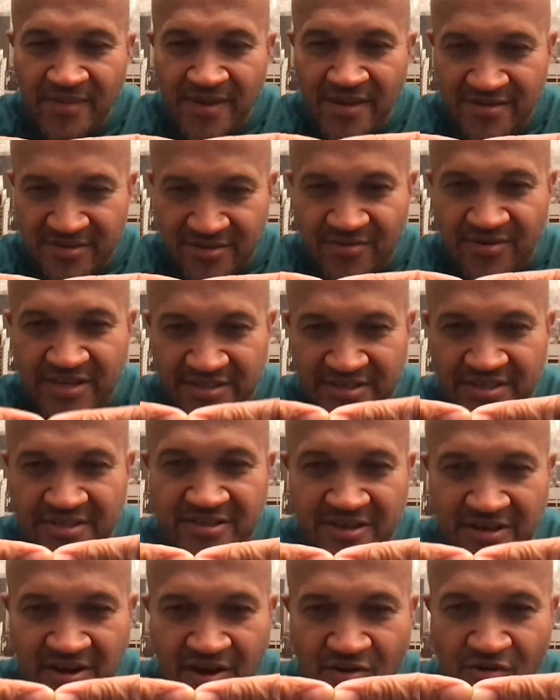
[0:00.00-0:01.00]
So this is
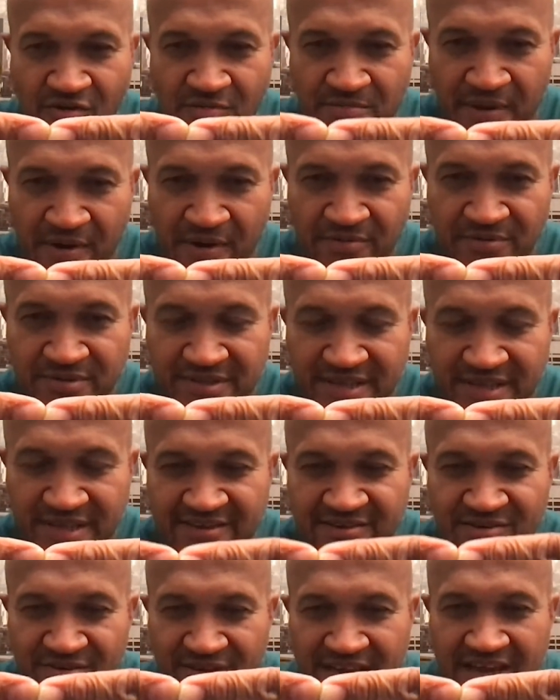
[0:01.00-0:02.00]
the goal post
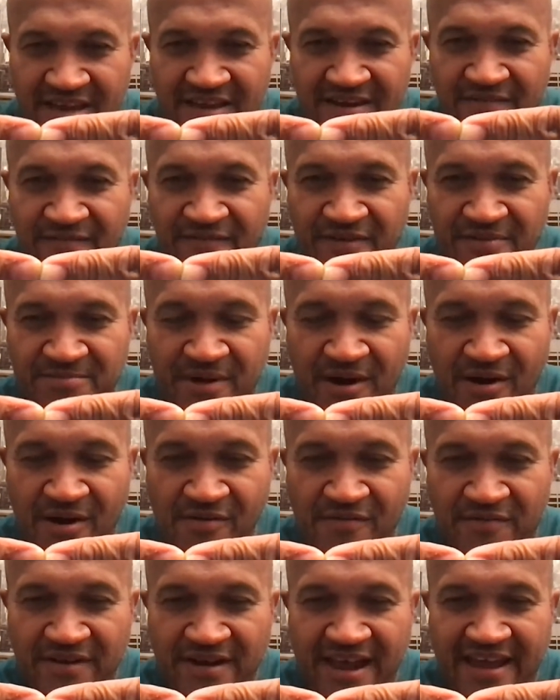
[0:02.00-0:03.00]
and you kicking the football
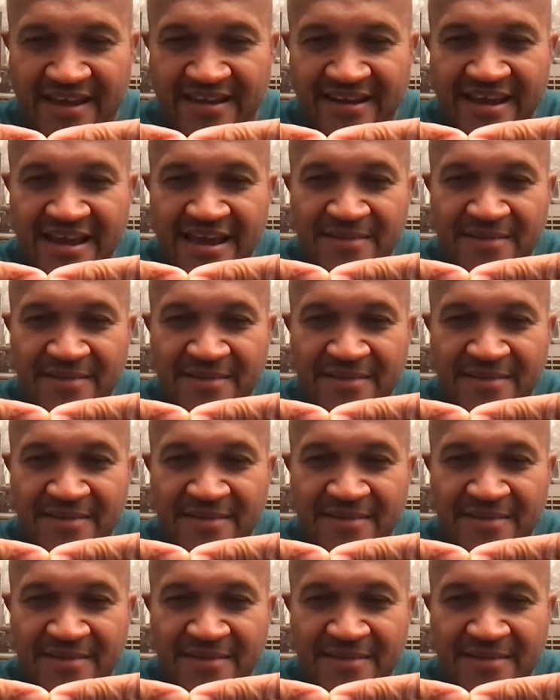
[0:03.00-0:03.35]
over that.